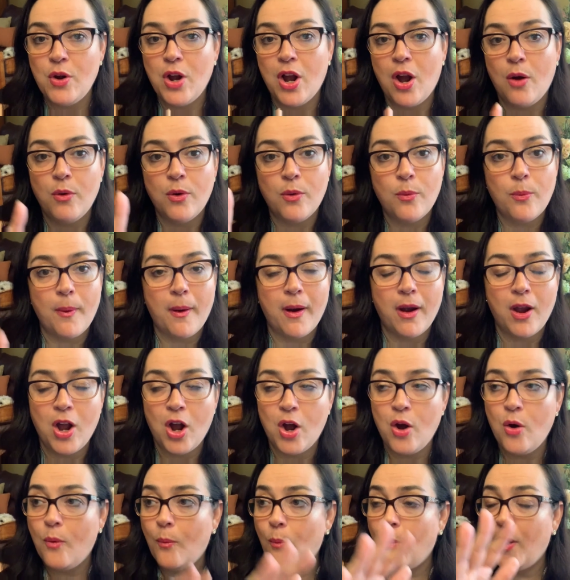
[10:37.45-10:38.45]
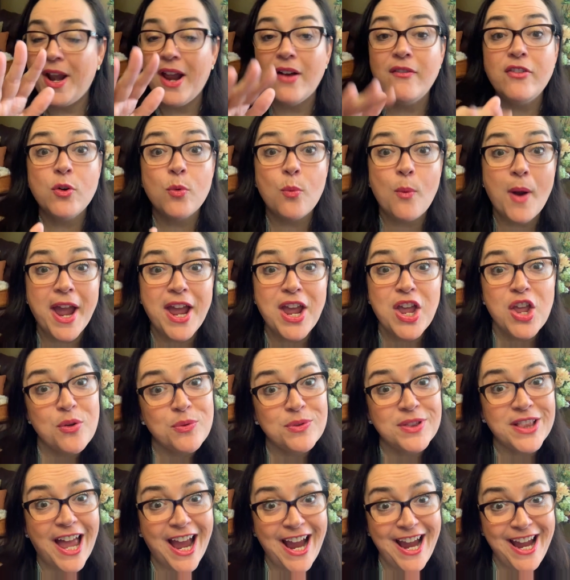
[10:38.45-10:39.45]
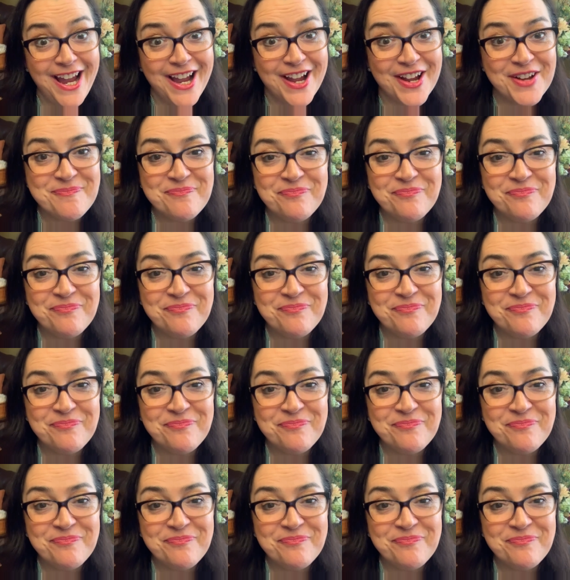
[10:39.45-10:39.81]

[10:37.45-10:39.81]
go whatever way you'd like.